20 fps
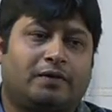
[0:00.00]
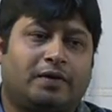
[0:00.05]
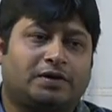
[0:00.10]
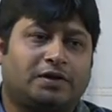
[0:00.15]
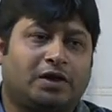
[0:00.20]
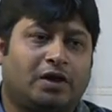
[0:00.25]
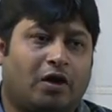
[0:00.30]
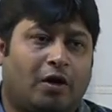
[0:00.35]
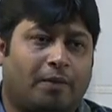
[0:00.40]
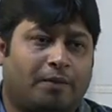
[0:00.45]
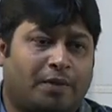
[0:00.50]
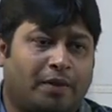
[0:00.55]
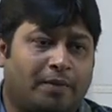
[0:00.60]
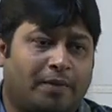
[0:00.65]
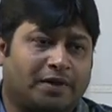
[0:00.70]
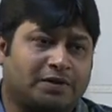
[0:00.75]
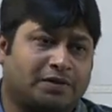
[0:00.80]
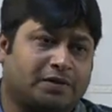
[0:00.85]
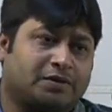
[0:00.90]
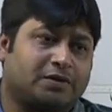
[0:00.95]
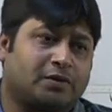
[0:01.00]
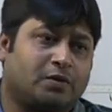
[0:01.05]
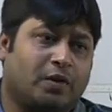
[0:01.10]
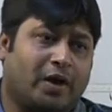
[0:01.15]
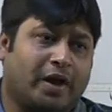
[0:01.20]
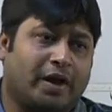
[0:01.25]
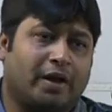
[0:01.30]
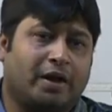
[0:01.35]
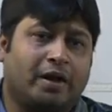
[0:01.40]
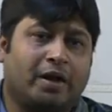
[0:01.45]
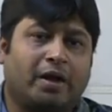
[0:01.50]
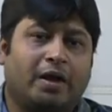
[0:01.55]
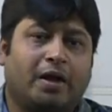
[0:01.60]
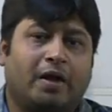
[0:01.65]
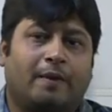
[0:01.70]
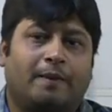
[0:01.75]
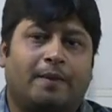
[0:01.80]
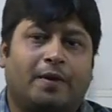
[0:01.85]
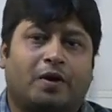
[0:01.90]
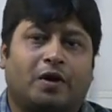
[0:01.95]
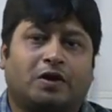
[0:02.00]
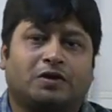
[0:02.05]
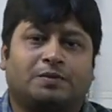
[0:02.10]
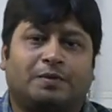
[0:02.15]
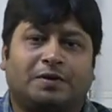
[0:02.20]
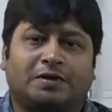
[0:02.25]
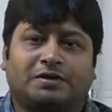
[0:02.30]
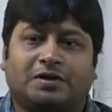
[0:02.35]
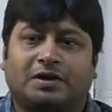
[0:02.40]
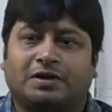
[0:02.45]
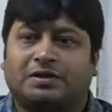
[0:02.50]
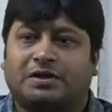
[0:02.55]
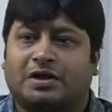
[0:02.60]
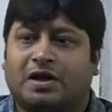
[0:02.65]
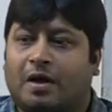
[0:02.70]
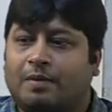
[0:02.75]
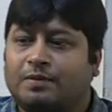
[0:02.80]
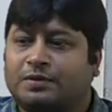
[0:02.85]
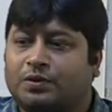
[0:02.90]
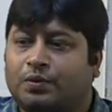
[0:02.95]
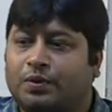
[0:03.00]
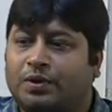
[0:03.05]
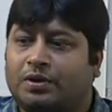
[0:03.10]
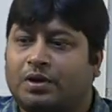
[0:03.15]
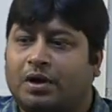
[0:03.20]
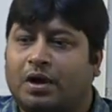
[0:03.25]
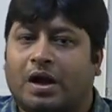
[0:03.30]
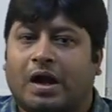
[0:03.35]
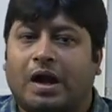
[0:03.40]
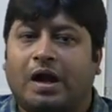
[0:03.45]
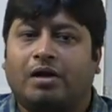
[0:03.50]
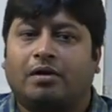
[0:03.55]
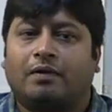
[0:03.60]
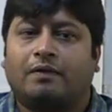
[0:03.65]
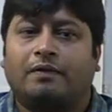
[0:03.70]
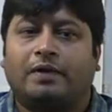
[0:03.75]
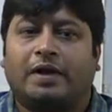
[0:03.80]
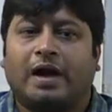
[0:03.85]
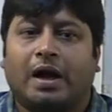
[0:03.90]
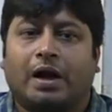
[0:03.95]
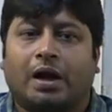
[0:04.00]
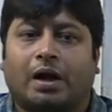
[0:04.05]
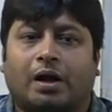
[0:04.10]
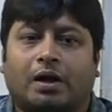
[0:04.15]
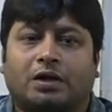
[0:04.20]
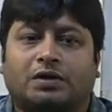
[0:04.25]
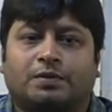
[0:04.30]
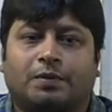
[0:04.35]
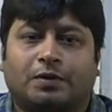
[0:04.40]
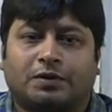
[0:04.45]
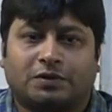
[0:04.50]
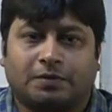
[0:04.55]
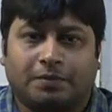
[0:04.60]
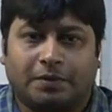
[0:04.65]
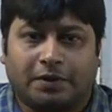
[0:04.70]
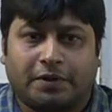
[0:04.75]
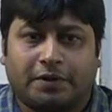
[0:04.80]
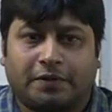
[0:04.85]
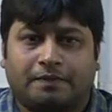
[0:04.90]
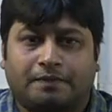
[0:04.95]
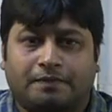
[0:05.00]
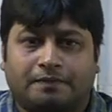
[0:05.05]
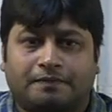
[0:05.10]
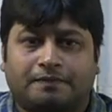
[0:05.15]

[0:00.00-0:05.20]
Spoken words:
We are saying optimization. Why? Because business comes with a kind of direct responsibility.